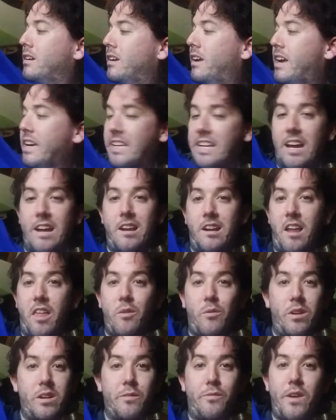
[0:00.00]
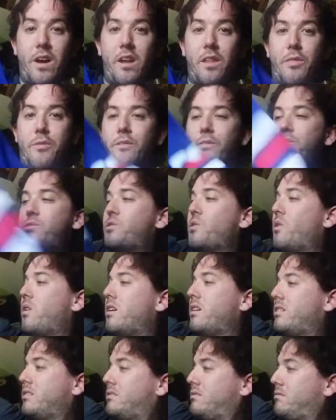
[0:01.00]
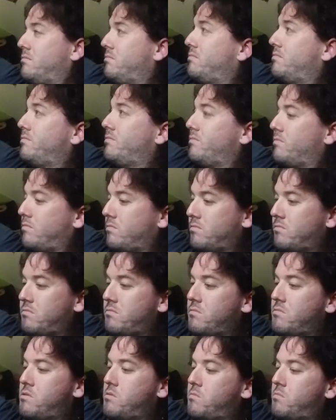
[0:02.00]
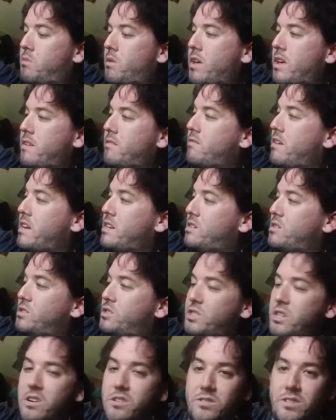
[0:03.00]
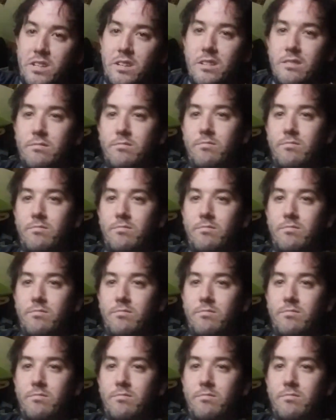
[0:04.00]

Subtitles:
again, another one he found at a thrift store. Plain Rangers jersey.